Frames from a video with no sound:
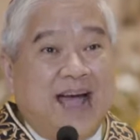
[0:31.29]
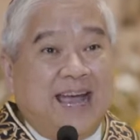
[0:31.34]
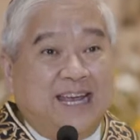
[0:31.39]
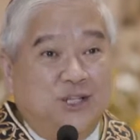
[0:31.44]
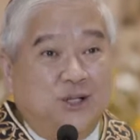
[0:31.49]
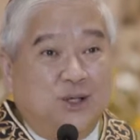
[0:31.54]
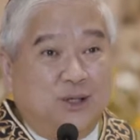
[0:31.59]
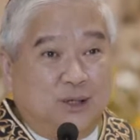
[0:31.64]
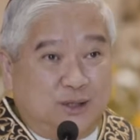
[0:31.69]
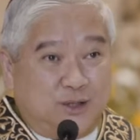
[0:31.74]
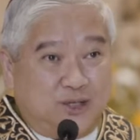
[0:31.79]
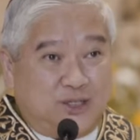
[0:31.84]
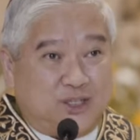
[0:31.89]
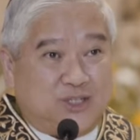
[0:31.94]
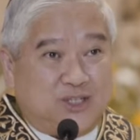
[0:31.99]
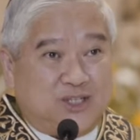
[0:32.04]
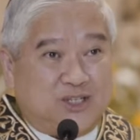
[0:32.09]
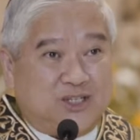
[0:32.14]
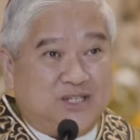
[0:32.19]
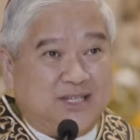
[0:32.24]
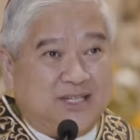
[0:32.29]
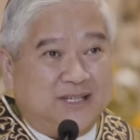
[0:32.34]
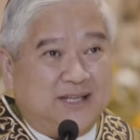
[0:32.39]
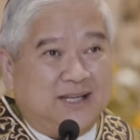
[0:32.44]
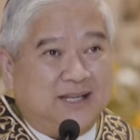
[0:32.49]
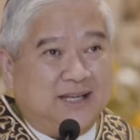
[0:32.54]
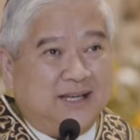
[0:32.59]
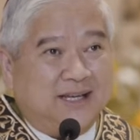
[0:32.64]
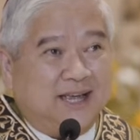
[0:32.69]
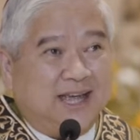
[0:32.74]

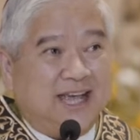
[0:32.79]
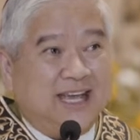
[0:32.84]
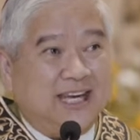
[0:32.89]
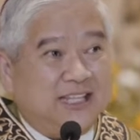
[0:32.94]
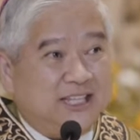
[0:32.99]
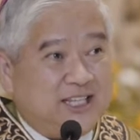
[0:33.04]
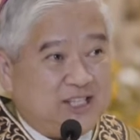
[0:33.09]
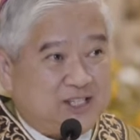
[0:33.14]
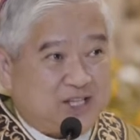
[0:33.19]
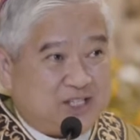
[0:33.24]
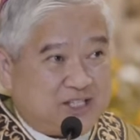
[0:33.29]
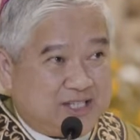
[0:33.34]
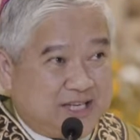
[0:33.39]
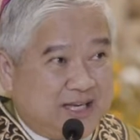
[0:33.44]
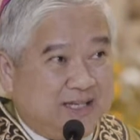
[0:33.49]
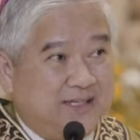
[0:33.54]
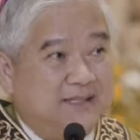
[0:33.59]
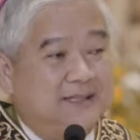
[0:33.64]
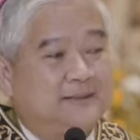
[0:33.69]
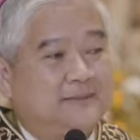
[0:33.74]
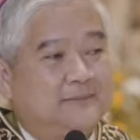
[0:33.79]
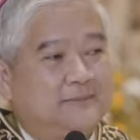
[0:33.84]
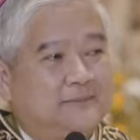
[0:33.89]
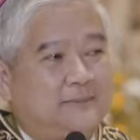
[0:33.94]
idols and it is a sin.